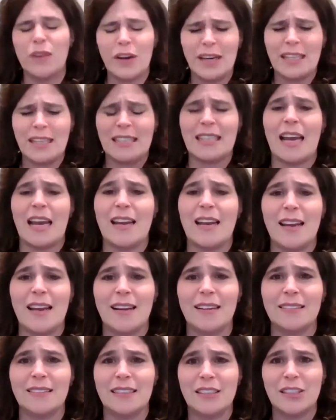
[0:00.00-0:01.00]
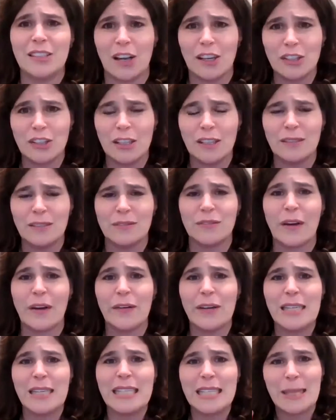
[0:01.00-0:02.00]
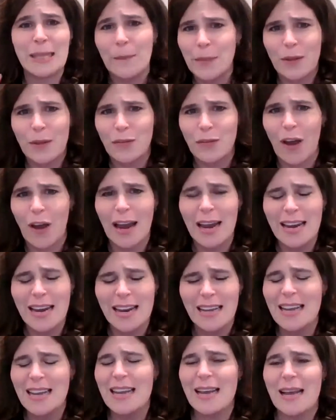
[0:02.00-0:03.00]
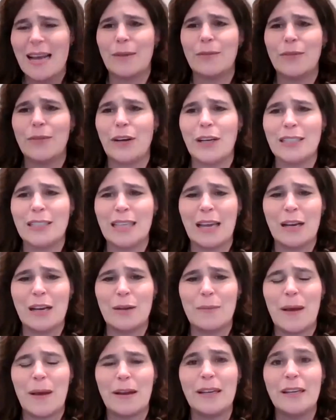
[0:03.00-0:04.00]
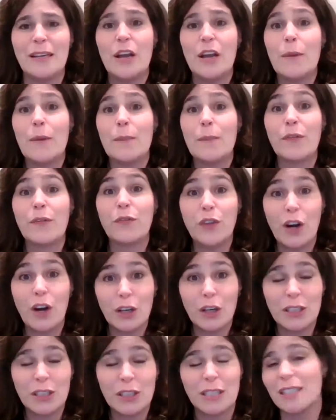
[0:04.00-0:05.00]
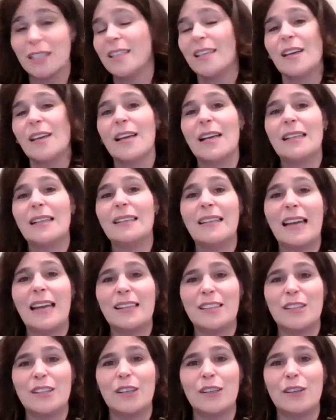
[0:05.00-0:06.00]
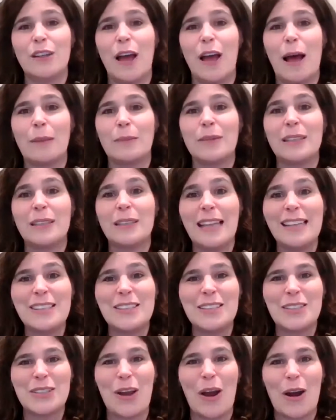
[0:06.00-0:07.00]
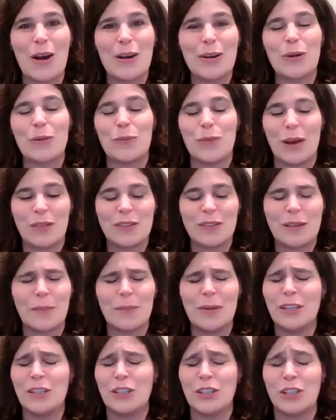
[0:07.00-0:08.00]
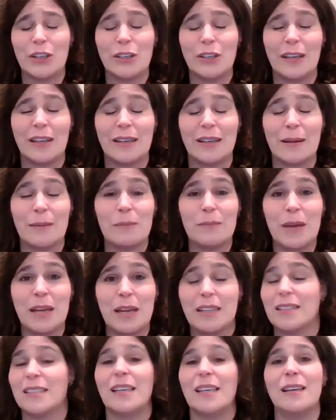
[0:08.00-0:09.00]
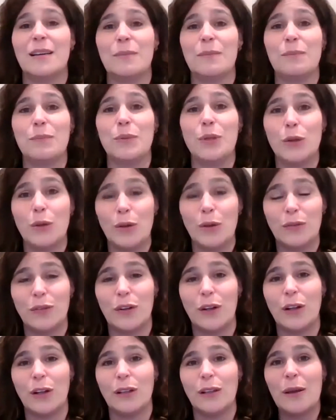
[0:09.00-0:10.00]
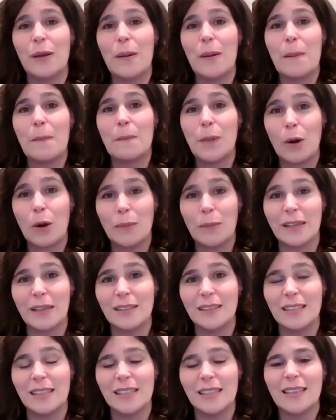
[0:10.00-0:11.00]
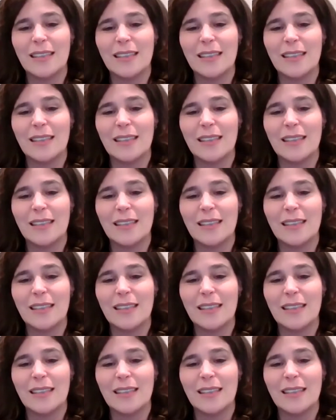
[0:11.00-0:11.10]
exciting discussion, very simplified. I'm very excited about it. But first, let's start with somebody shared an amazing, beautiful moment